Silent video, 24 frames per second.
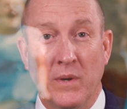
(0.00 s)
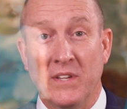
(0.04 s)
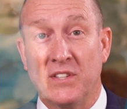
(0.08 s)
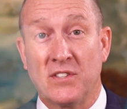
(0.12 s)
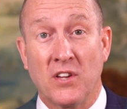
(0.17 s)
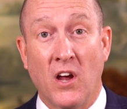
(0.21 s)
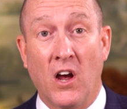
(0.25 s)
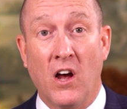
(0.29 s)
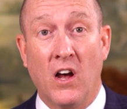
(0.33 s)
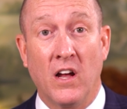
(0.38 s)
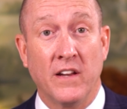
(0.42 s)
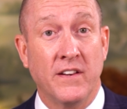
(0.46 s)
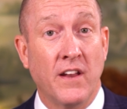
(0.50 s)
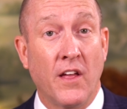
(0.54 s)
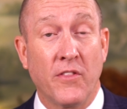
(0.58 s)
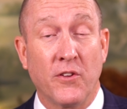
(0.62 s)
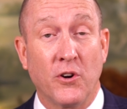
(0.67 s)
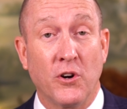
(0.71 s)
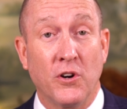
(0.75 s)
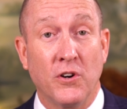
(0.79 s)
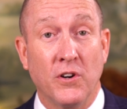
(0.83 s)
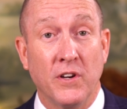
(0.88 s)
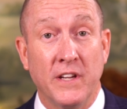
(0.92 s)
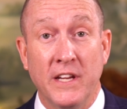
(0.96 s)
We saw
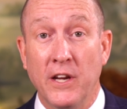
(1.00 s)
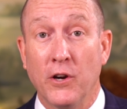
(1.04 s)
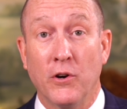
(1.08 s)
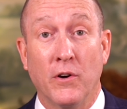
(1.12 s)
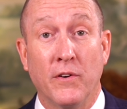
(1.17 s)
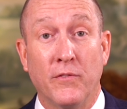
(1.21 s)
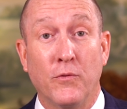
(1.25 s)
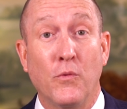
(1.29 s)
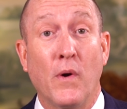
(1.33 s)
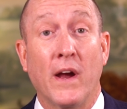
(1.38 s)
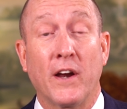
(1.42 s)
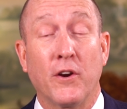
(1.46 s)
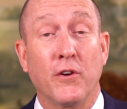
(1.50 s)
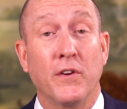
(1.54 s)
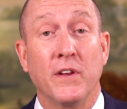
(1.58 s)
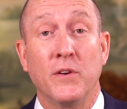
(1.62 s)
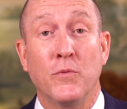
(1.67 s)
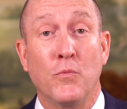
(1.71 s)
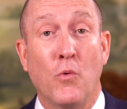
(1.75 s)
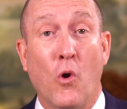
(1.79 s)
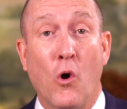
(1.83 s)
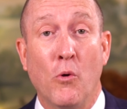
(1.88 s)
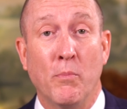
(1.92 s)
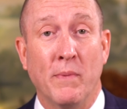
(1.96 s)
another year of record
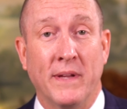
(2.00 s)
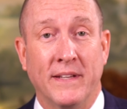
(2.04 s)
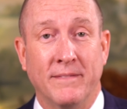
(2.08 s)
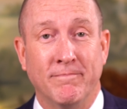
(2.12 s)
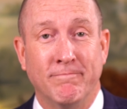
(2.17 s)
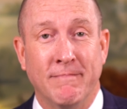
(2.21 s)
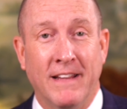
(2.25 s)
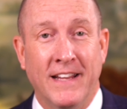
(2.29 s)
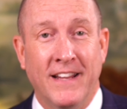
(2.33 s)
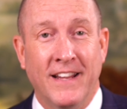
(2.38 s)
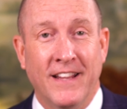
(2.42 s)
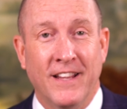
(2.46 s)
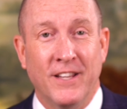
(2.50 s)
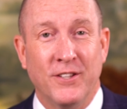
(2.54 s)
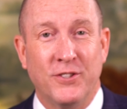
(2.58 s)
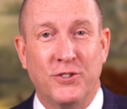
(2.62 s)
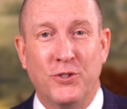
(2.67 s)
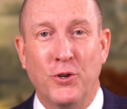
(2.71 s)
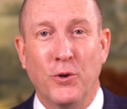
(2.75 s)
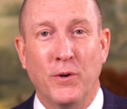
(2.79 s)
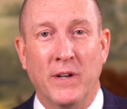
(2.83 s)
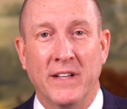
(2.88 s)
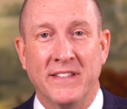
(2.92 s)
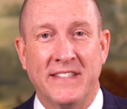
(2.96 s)
enrollment,
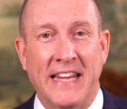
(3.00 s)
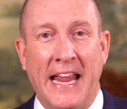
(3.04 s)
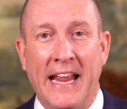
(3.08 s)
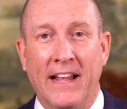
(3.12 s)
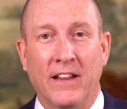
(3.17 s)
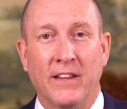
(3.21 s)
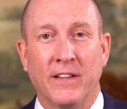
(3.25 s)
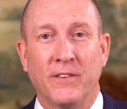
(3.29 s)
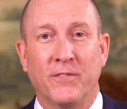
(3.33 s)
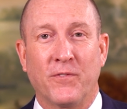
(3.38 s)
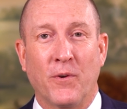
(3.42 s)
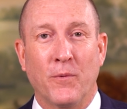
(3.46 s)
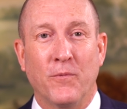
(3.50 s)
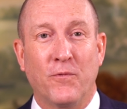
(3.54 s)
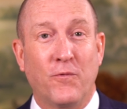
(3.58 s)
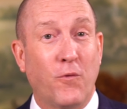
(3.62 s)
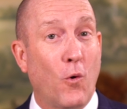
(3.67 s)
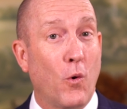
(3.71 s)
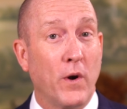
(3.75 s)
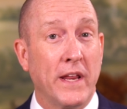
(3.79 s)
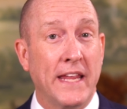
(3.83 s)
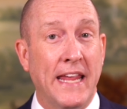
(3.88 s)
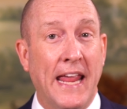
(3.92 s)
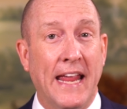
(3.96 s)
students hailing from
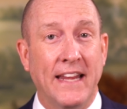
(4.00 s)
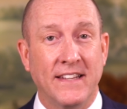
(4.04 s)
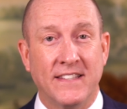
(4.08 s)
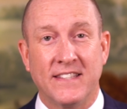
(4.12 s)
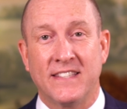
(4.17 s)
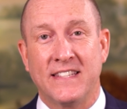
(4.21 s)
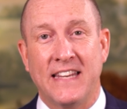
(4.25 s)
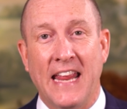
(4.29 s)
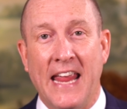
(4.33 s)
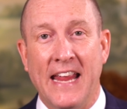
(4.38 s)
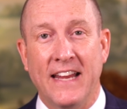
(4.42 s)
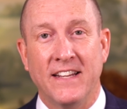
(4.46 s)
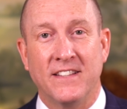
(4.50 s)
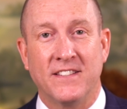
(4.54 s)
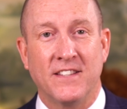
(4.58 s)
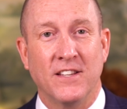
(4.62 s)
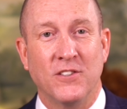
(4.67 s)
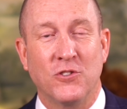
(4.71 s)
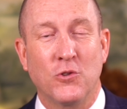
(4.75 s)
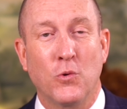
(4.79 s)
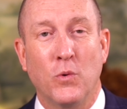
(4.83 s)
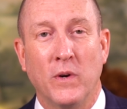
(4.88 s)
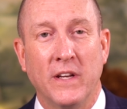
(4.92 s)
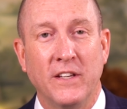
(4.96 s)
48
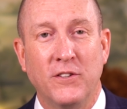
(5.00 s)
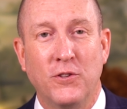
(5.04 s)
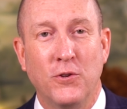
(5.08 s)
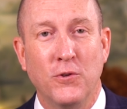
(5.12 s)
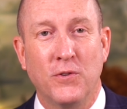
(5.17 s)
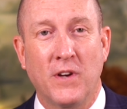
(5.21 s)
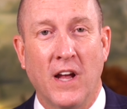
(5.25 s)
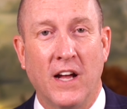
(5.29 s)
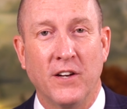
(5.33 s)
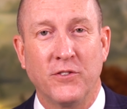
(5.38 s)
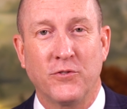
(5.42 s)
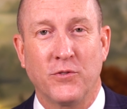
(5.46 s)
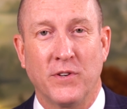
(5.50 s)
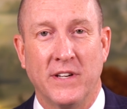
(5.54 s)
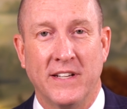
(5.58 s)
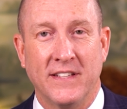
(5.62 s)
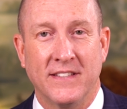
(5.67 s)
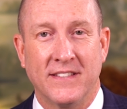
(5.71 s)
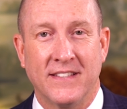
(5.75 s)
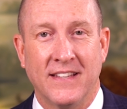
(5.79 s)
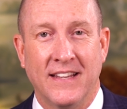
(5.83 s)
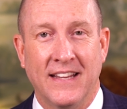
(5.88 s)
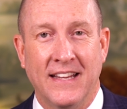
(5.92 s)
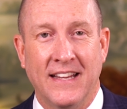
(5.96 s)
states and 22
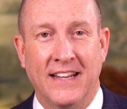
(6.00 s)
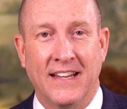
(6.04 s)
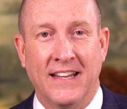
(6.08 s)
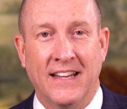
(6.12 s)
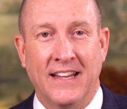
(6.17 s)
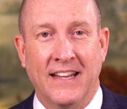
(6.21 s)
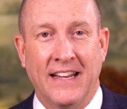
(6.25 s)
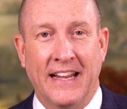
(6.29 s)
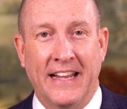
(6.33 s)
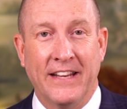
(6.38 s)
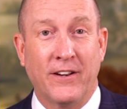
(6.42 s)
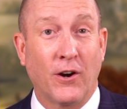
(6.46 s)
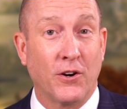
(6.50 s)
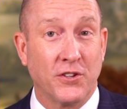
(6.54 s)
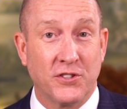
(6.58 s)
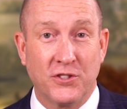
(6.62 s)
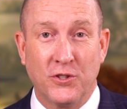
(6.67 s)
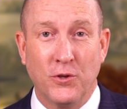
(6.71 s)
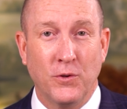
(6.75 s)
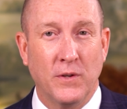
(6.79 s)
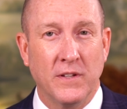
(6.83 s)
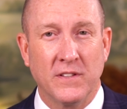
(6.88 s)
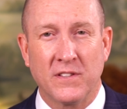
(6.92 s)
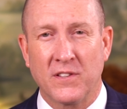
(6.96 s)
countries, and our
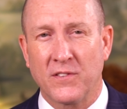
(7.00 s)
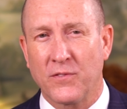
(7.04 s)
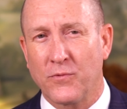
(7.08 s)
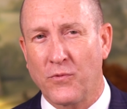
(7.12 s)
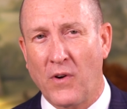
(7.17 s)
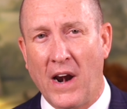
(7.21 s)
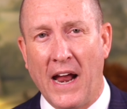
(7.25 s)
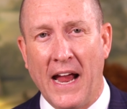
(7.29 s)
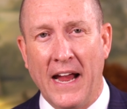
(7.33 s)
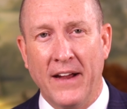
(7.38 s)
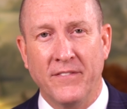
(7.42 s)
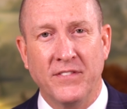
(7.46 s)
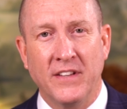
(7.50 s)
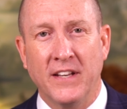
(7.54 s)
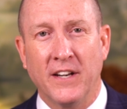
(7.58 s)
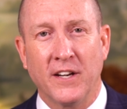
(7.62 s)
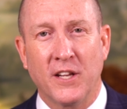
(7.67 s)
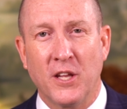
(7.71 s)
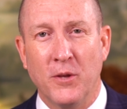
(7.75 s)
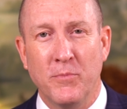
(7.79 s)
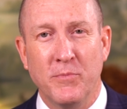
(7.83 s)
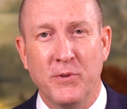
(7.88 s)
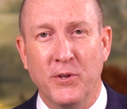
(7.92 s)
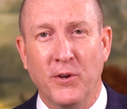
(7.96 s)
students thrived
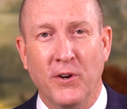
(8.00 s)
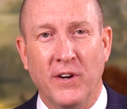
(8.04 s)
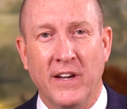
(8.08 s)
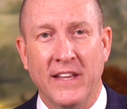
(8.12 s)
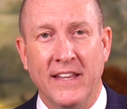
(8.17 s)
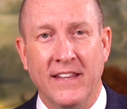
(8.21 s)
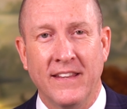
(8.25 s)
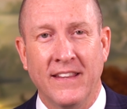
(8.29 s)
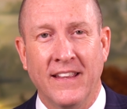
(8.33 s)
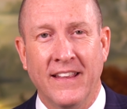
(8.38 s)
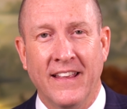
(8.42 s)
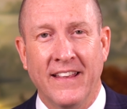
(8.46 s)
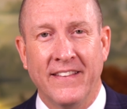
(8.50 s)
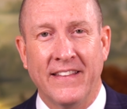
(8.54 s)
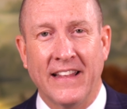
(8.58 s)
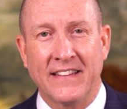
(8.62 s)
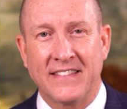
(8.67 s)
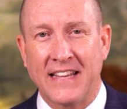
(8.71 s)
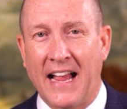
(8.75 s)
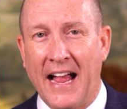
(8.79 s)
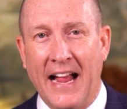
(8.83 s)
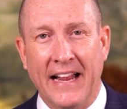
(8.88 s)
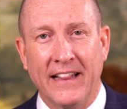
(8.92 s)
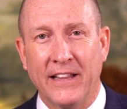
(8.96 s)
in a community
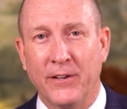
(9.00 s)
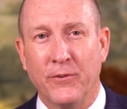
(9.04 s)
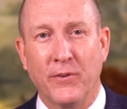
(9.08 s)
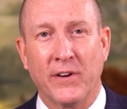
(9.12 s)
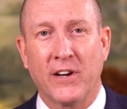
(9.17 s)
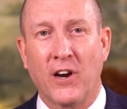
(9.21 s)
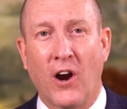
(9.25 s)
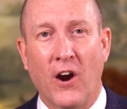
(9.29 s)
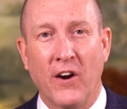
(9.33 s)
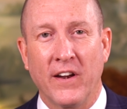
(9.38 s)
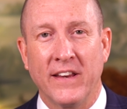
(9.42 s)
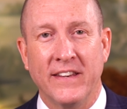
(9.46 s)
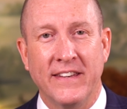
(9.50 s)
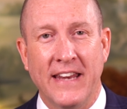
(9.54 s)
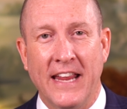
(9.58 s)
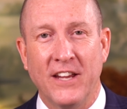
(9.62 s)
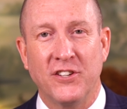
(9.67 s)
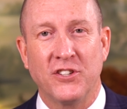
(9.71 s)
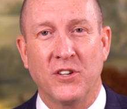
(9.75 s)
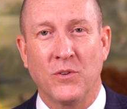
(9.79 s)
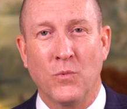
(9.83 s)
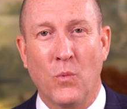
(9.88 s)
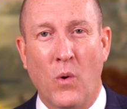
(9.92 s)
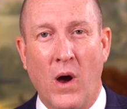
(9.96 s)
that's highly regarded
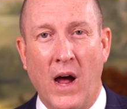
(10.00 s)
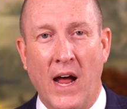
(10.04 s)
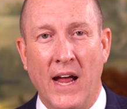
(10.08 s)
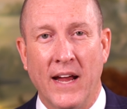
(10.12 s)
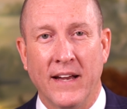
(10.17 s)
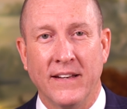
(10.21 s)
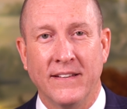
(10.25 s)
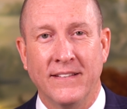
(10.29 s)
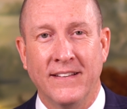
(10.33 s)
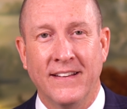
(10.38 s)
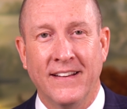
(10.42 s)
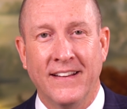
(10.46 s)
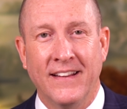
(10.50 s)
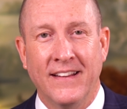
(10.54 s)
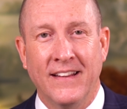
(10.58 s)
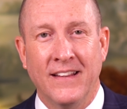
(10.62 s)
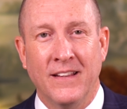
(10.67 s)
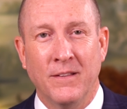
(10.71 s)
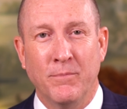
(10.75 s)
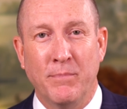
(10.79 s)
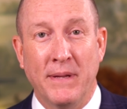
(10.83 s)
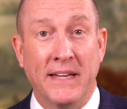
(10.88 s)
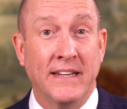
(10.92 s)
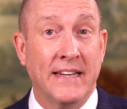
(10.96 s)
nationwide,
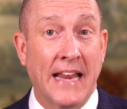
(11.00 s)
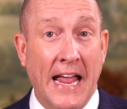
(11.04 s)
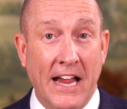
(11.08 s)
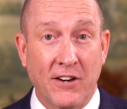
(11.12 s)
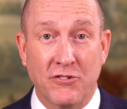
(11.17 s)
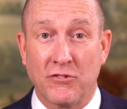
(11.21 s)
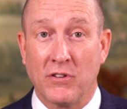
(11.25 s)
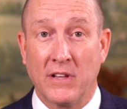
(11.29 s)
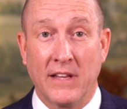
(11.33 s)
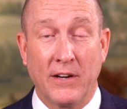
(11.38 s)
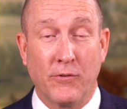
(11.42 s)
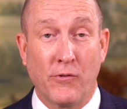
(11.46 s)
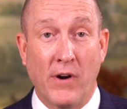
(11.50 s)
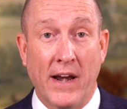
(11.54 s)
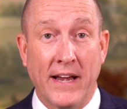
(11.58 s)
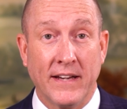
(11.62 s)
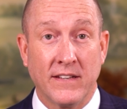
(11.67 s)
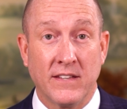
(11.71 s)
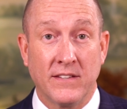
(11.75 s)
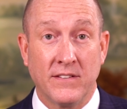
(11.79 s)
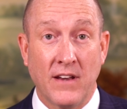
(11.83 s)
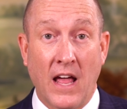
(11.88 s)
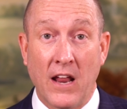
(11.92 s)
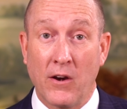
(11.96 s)
being nationally
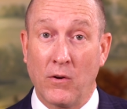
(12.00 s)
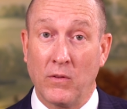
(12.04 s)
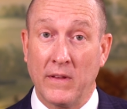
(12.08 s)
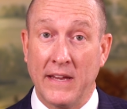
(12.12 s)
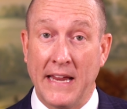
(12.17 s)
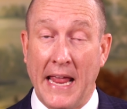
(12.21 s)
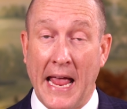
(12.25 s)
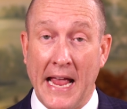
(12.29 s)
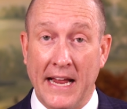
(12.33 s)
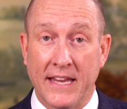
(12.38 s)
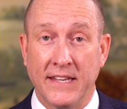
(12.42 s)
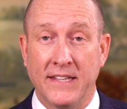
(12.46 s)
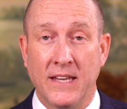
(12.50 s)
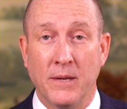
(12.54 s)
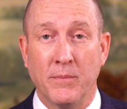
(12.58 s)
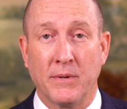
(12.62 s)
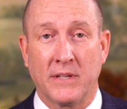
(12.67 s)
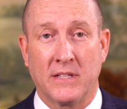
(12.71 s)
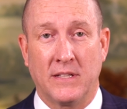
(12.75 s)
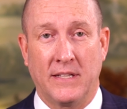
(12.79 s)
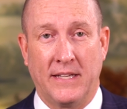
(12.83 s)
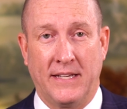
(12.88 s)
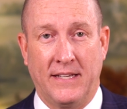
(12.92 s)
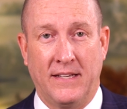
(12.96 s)
ranked not only
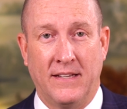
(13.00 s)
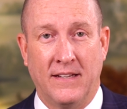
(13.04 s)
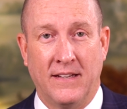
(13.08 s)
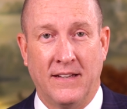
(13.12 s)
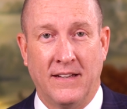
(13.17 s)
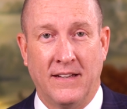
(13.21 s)
academically,